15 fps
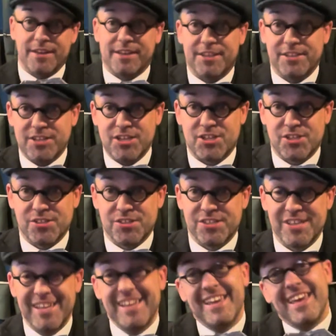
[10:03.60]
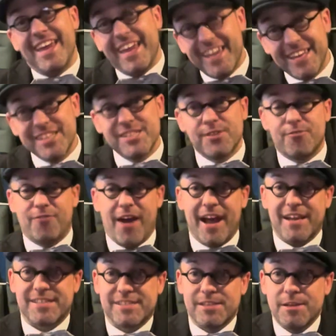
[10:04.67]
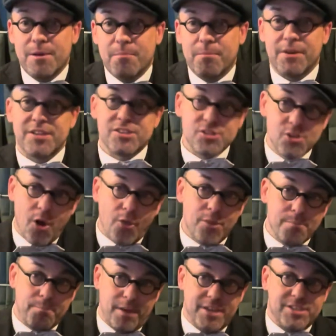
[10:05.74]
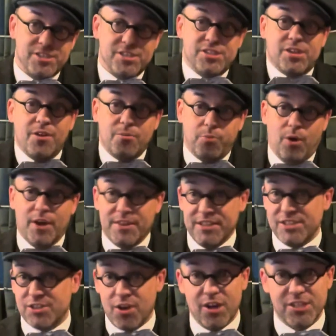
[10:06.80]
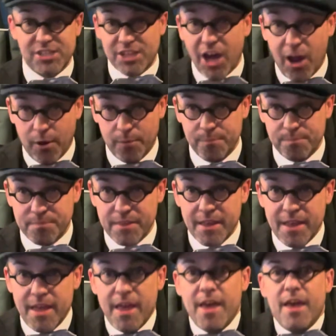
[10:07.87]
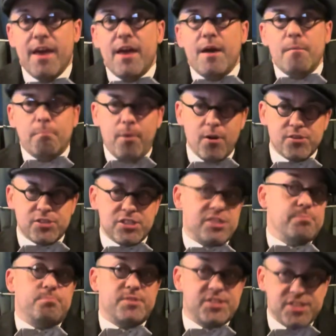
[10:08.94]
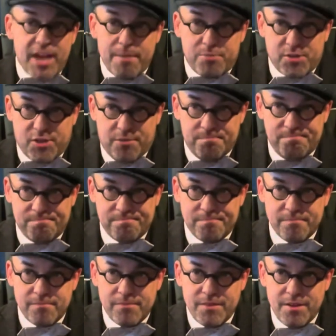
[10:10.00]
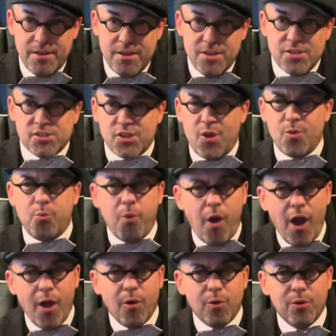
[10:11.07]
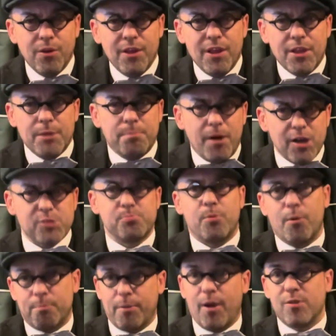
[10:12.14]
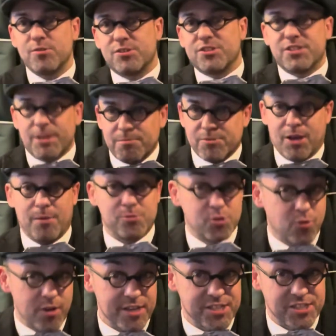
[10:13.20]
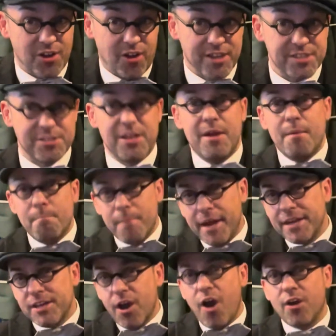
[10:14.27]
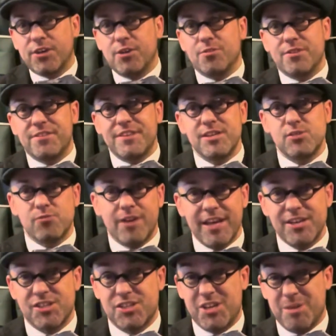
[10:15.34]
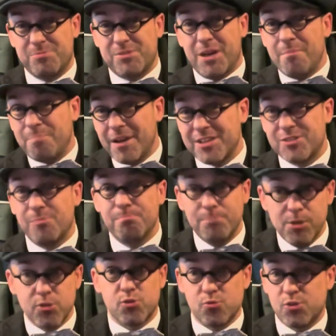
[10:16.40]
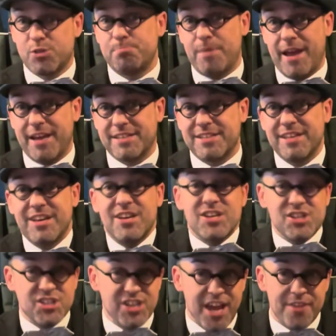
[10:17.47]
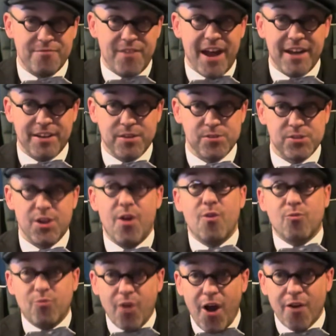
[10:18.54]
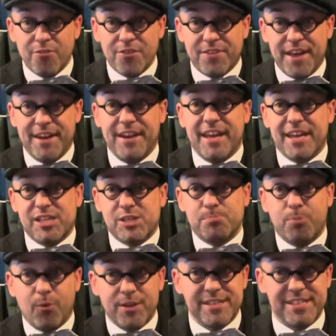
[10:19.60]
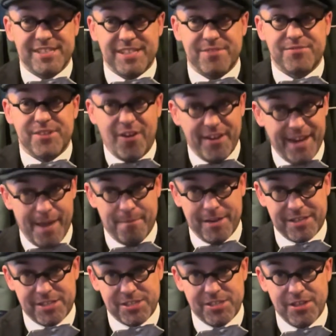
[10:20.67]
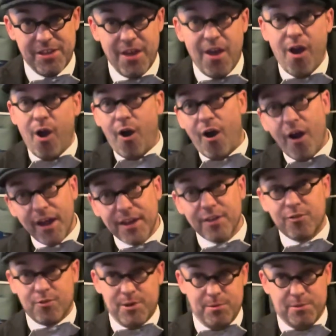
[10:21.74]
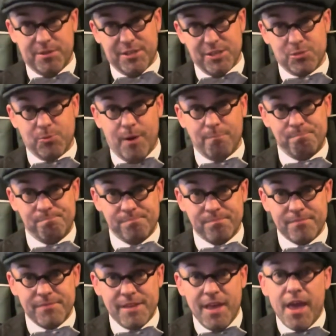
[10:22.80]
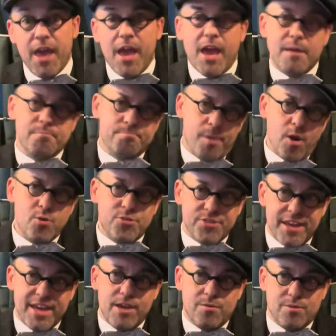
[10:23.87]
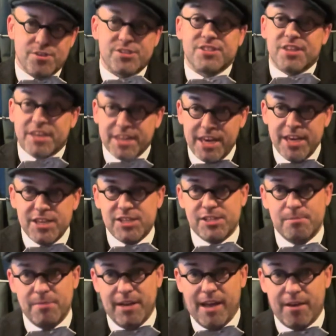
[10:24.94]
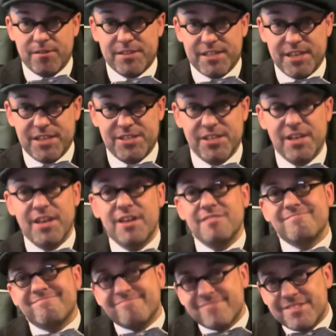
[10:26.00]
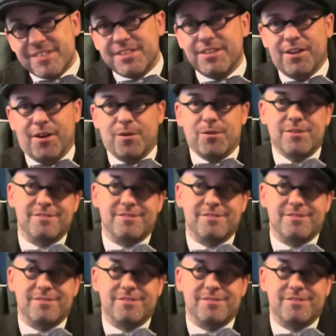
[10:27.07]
conditions. It is a fact, but it's not the basis of why these guys go. Positive perception. So while the passport bros are sometimes criticised, many argue that these relationships are based on mutual respect, shared values, rather than exploitative dynamics. I agree with this one. In both eras, the key similarities, a